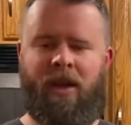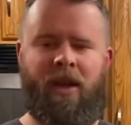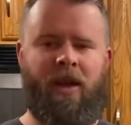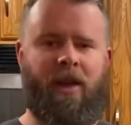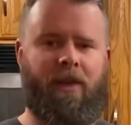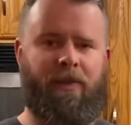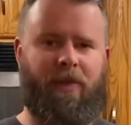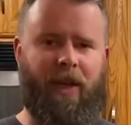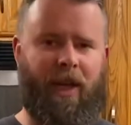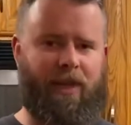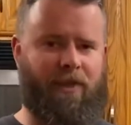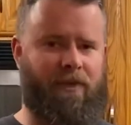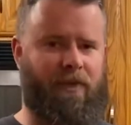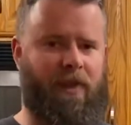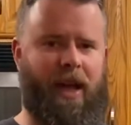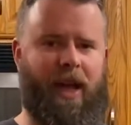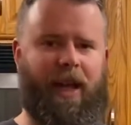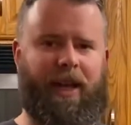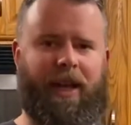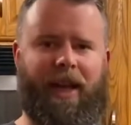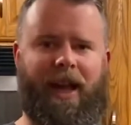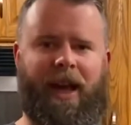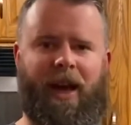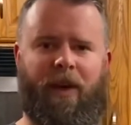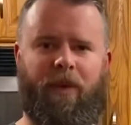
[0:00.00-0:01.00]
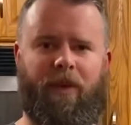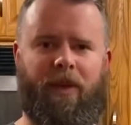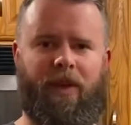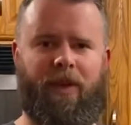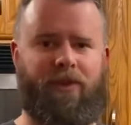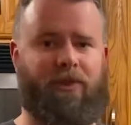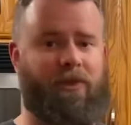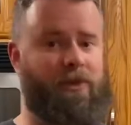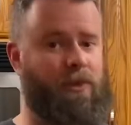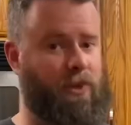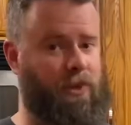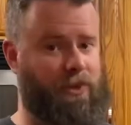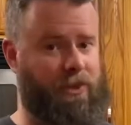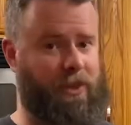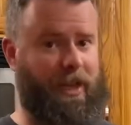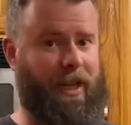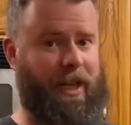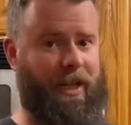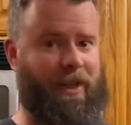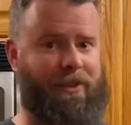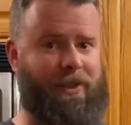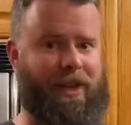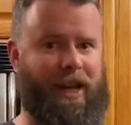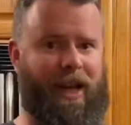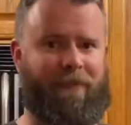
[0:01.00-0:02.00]
Thanks for hanging out with us. We'll see you
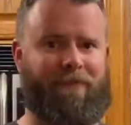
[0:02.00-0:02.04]
next time.